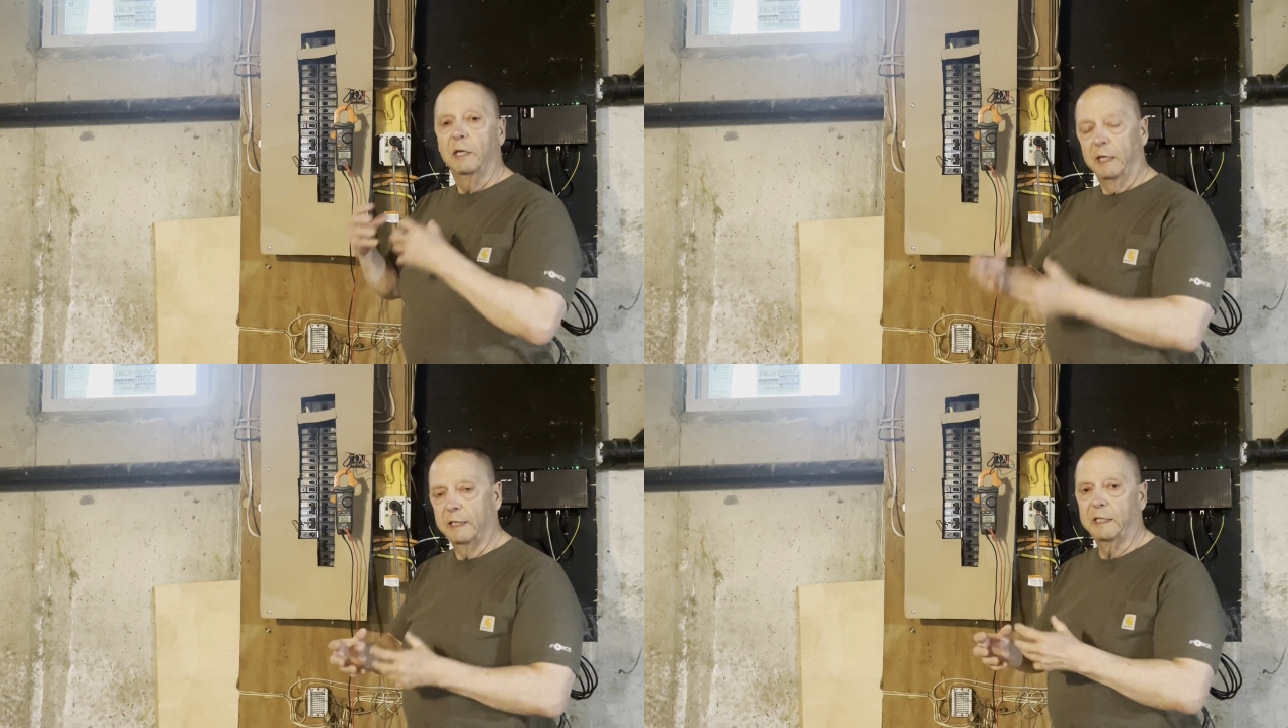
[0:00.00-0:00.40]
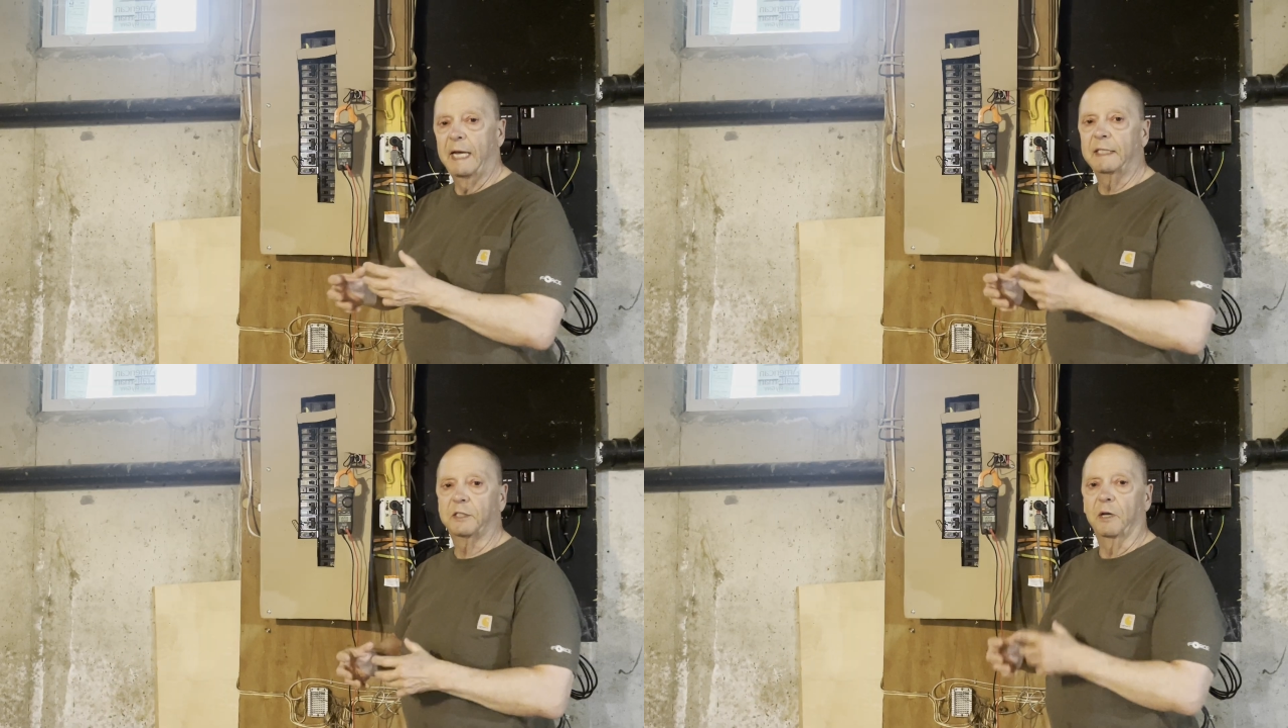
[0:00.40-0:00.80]
it
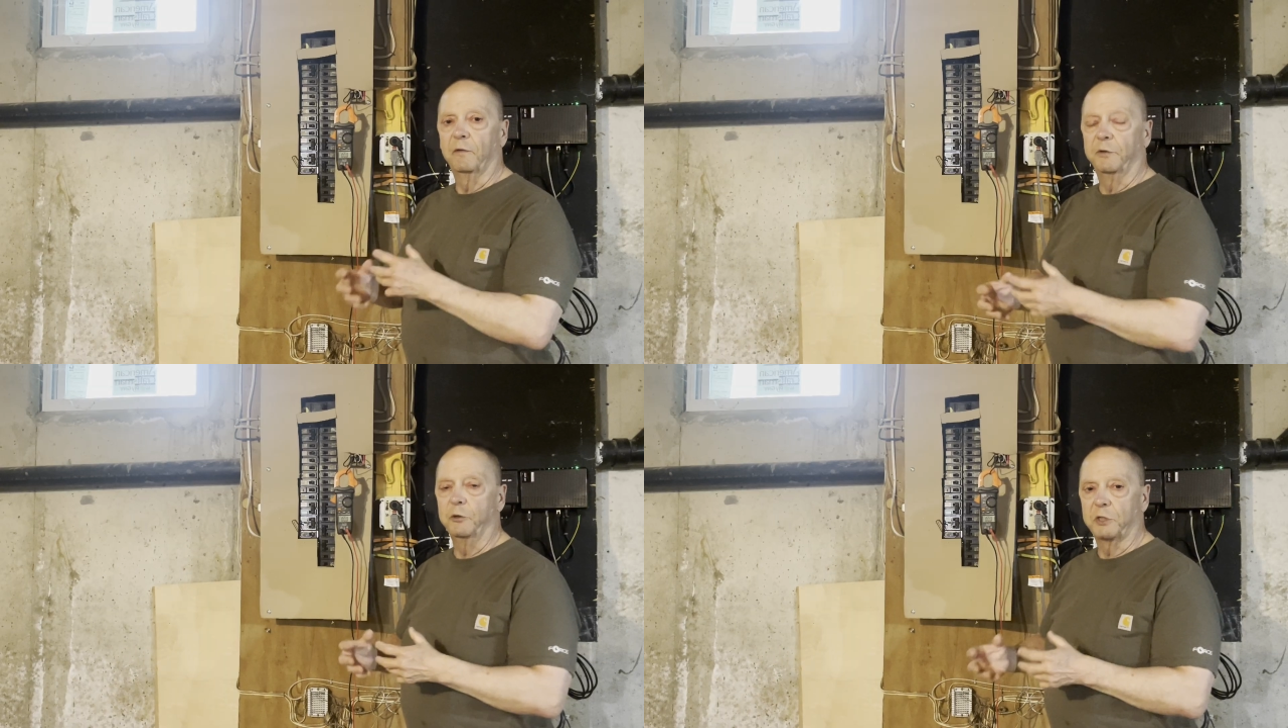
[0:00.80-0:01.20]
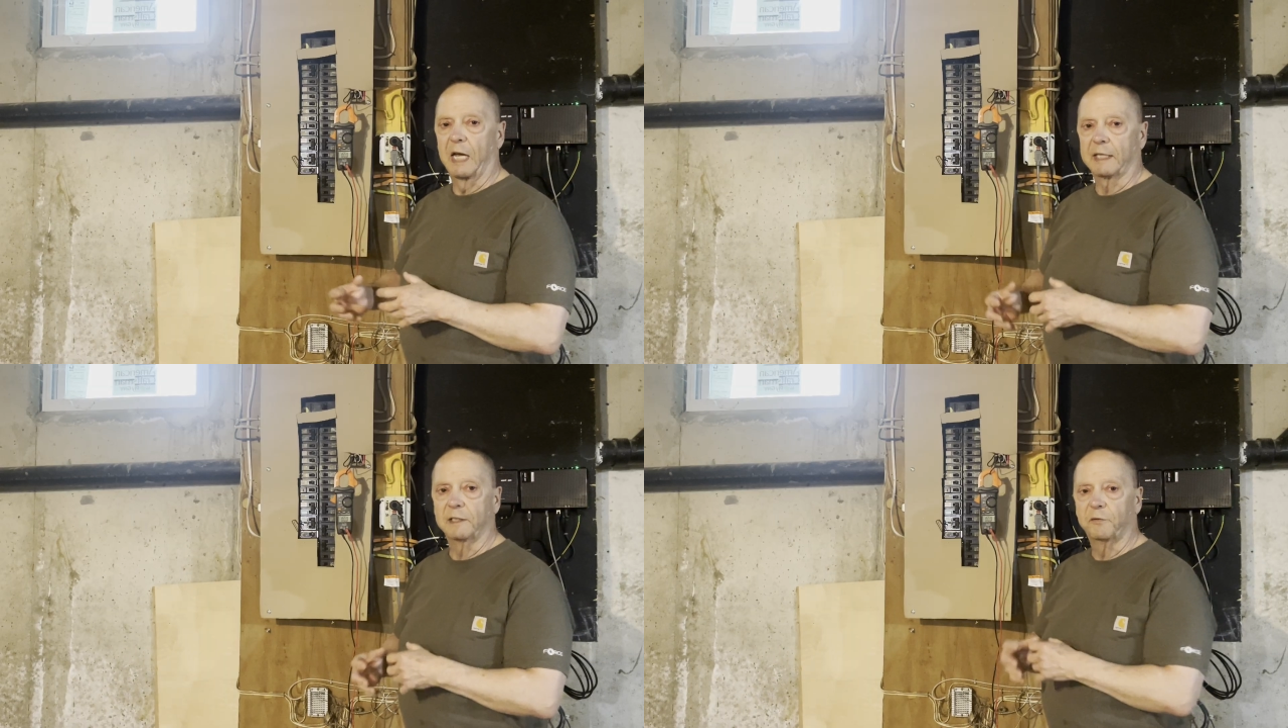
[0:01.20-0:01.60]
takes a few
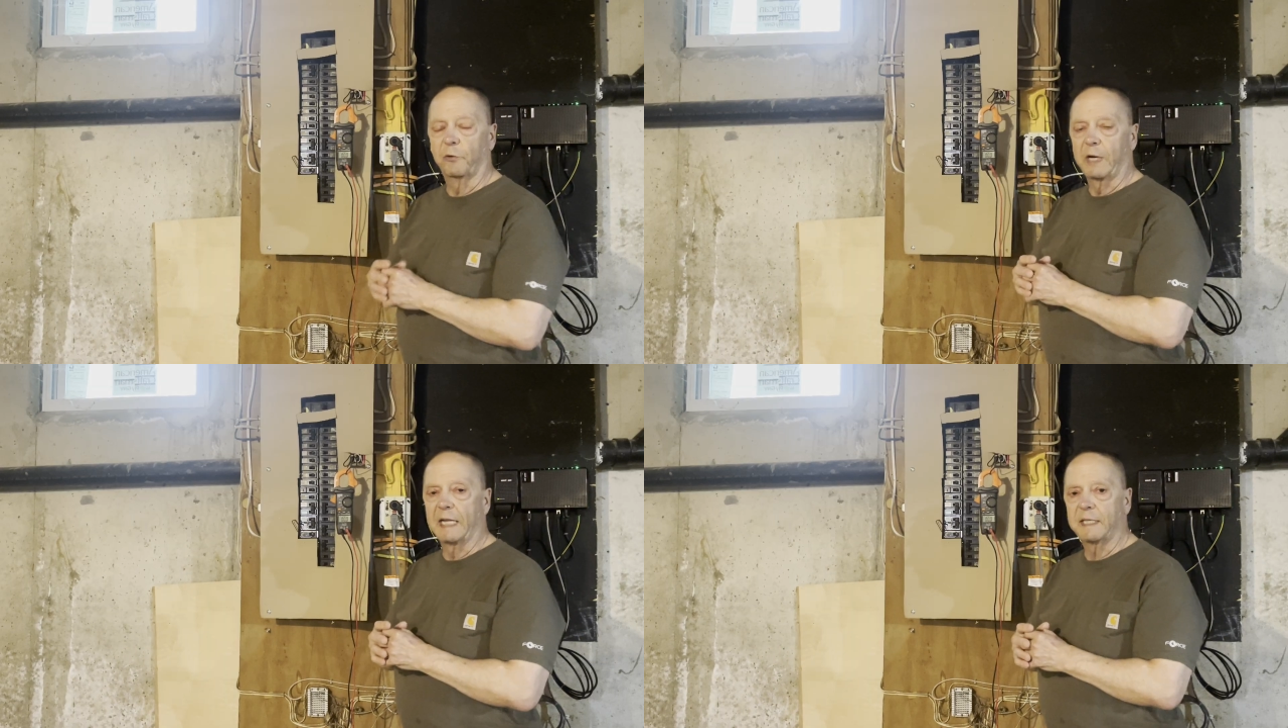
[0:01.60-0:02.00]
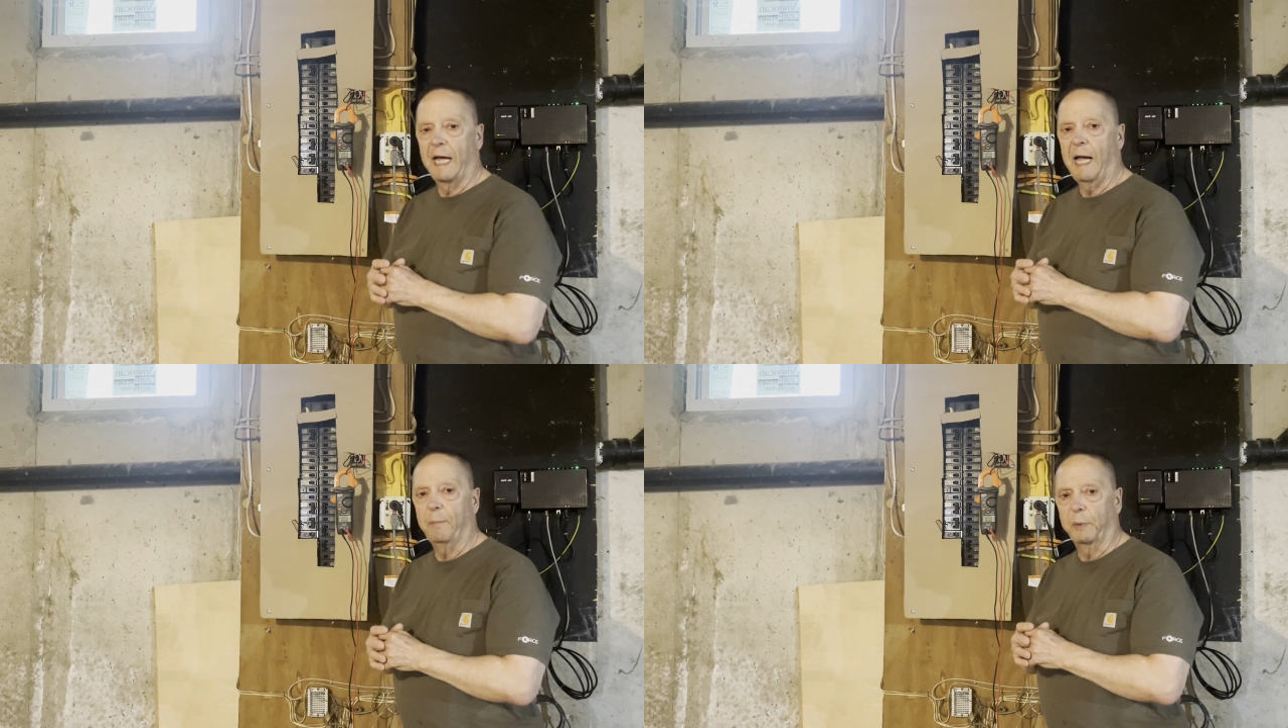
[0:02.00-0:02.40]
seconds for that to
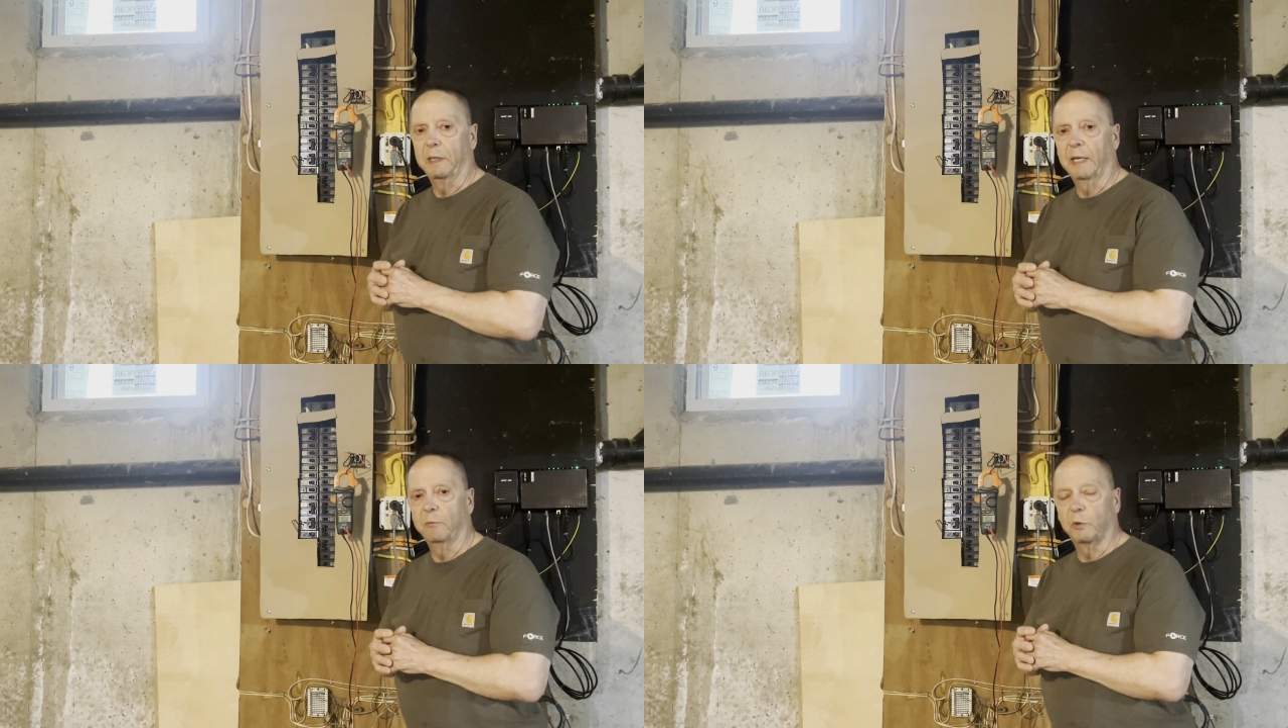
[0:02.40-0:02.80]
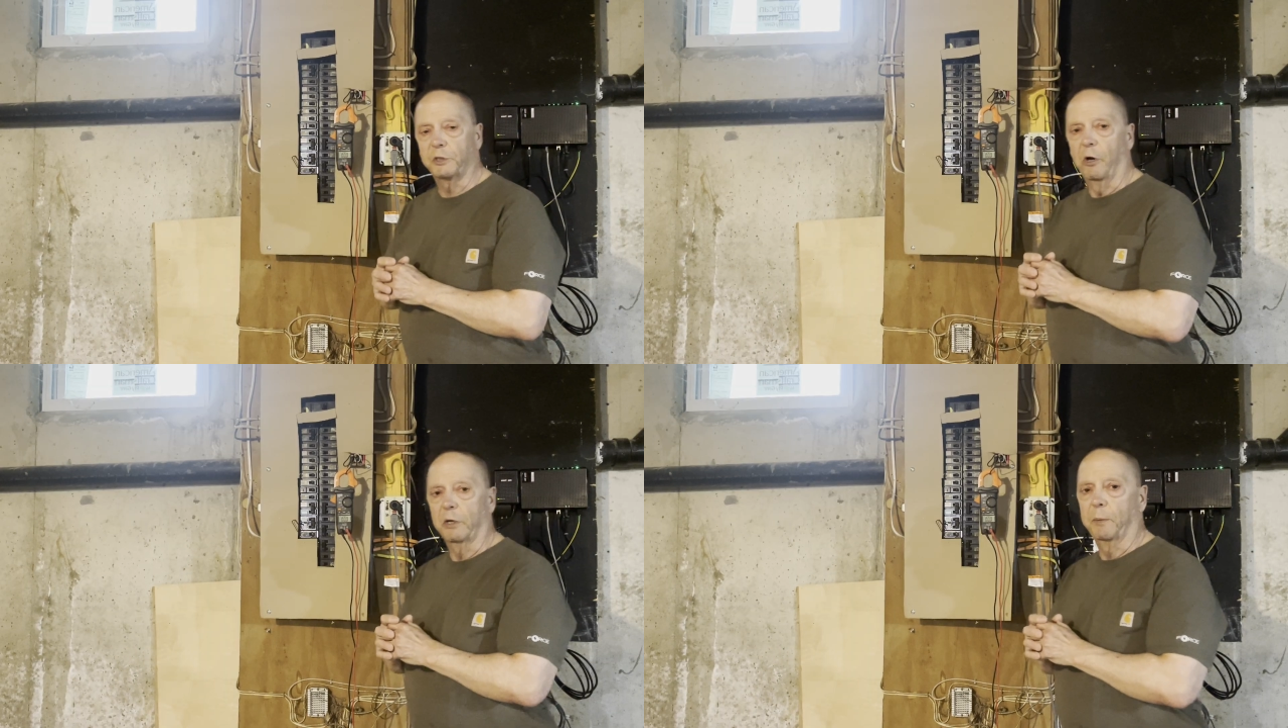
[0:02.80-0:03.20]
happen, and we'll
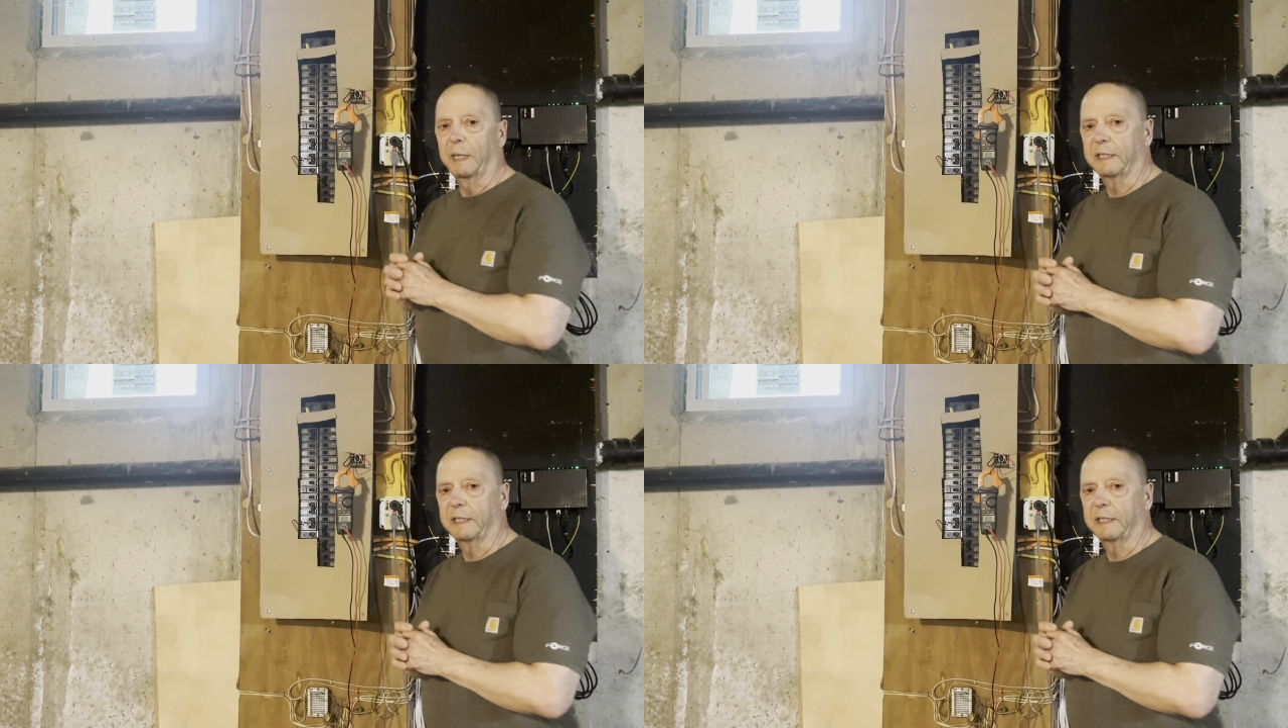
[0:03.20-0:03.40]
talk about